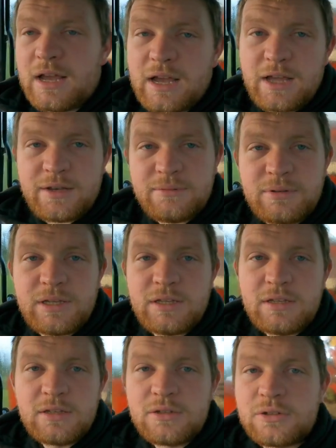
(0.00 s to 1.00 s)
and
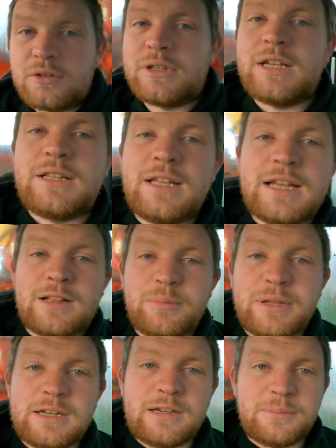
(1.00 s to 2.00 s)
we go get the cattle
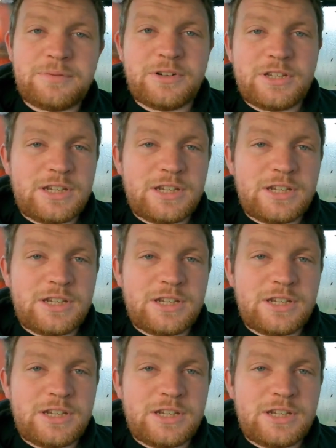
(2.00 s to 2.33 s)
bedded up for